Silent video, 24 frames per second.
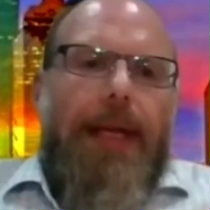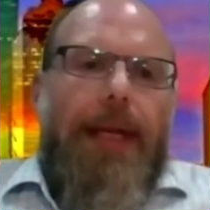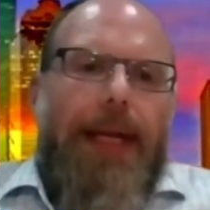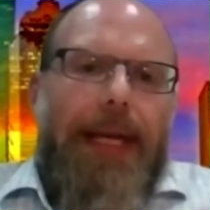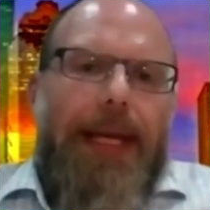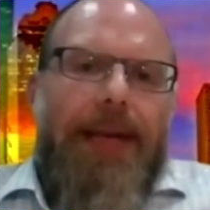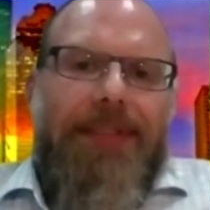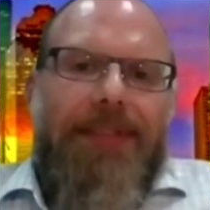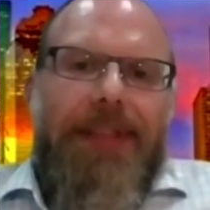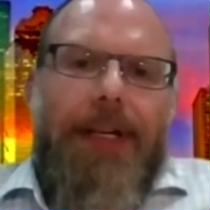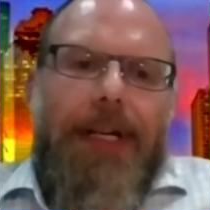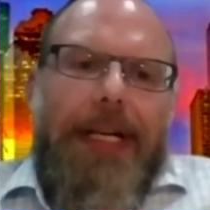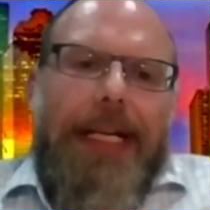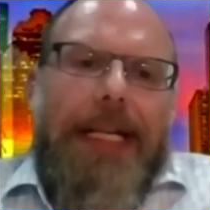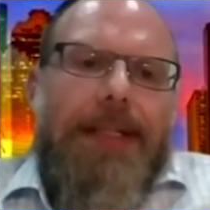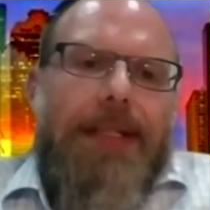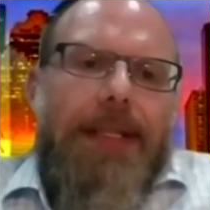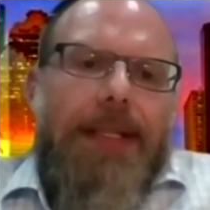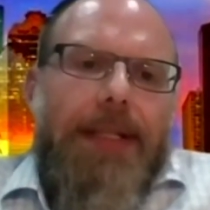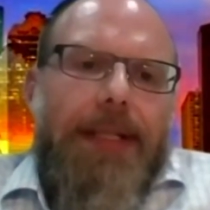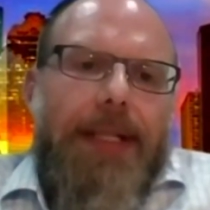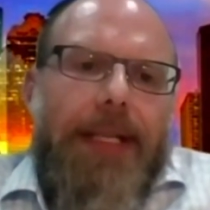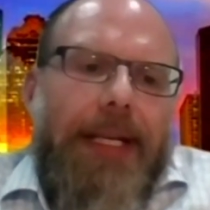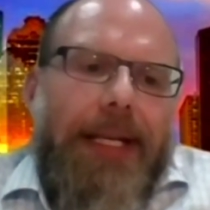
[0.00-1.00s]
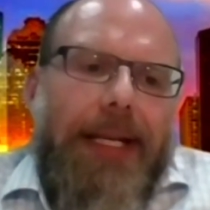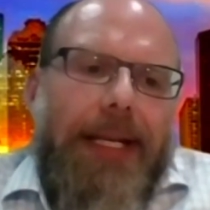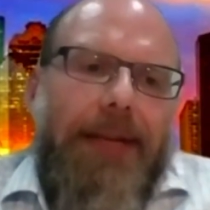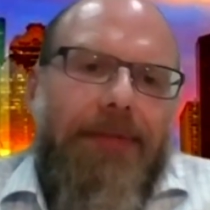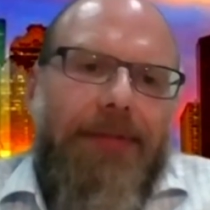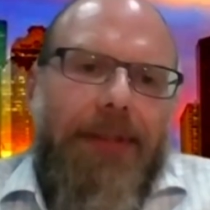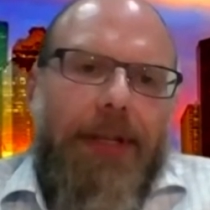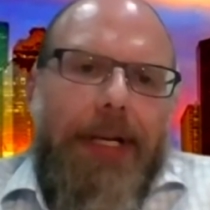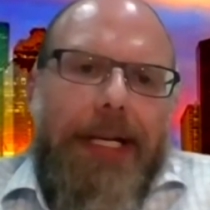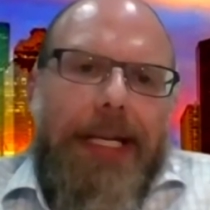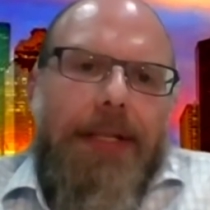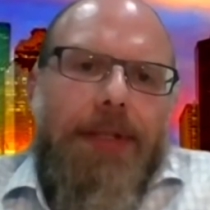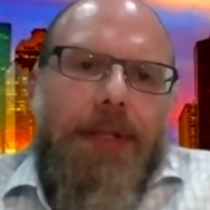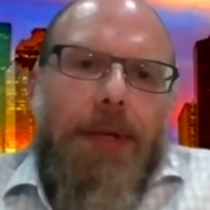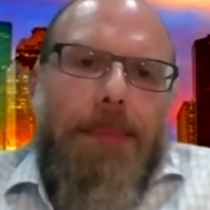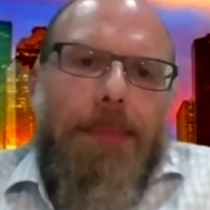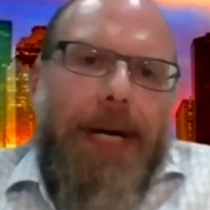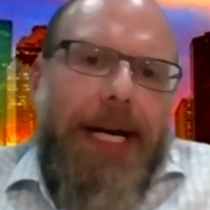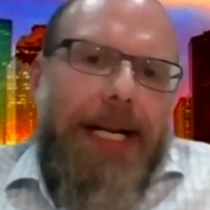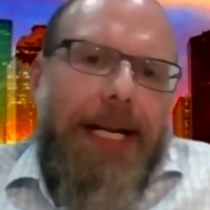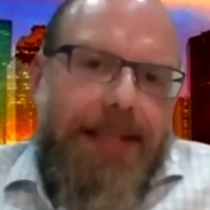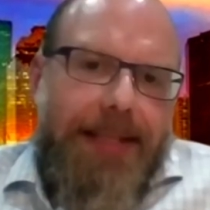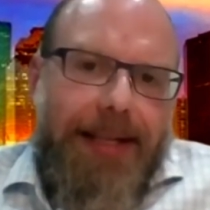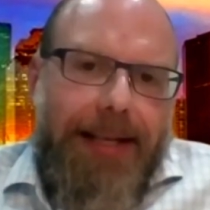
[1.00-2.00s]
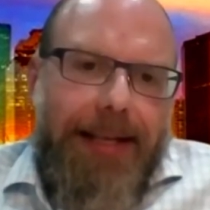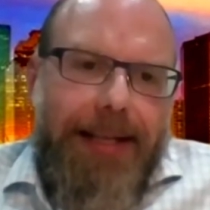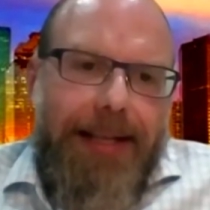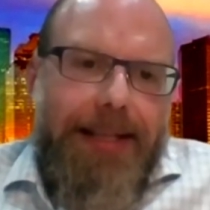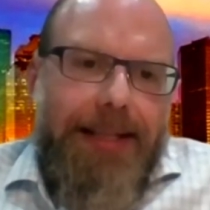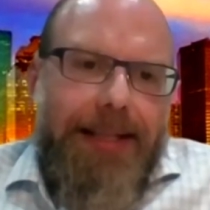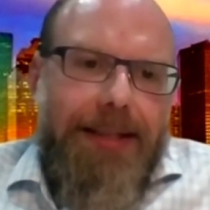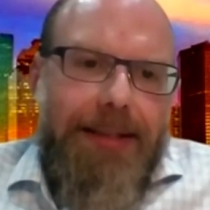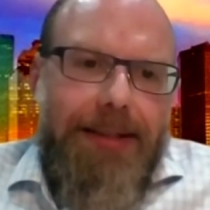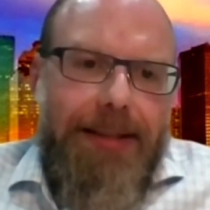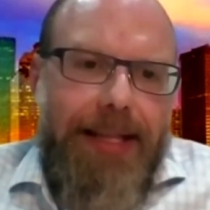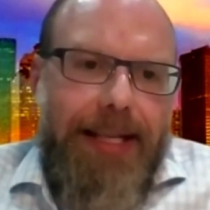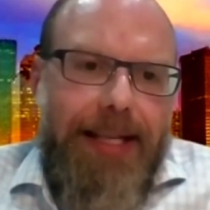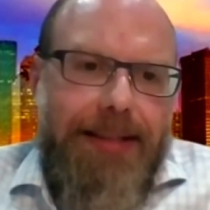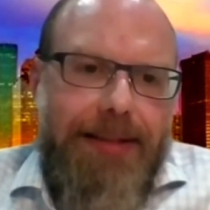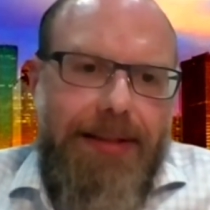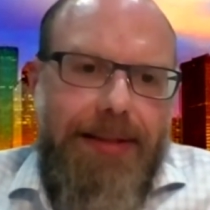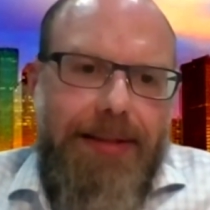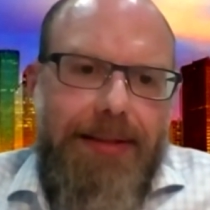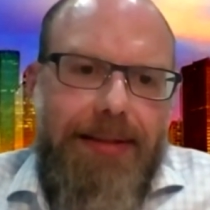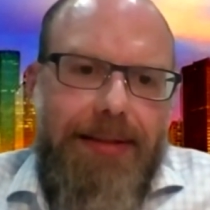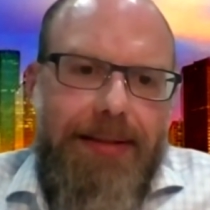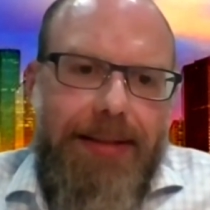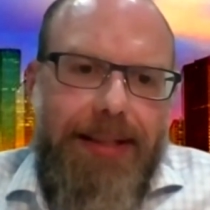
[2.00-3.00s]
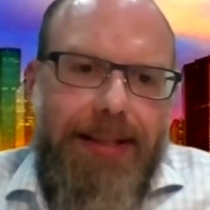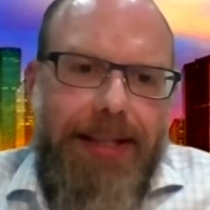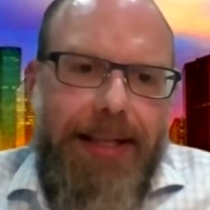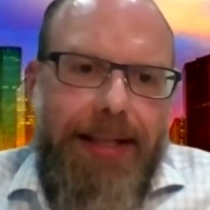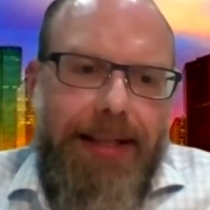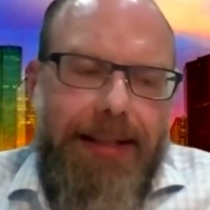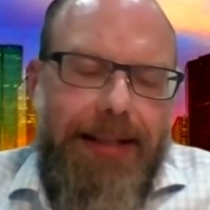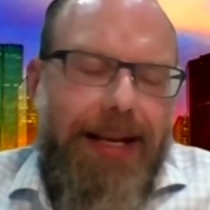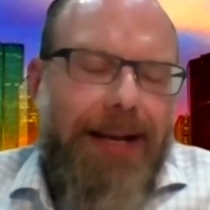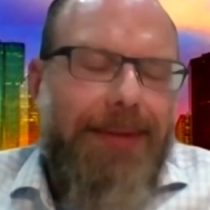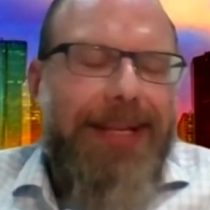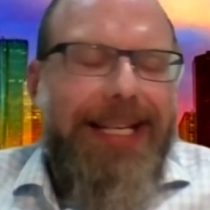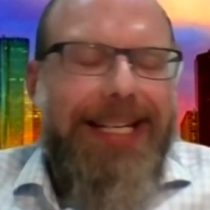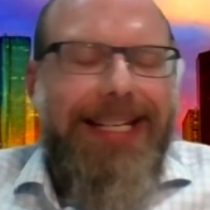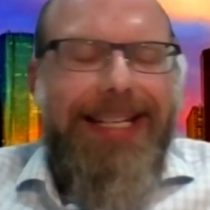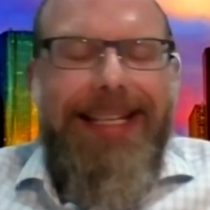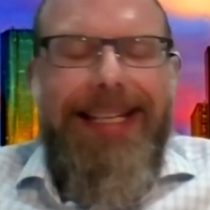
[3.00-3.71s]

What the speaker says: If there is a bright side here, that's it. I mean,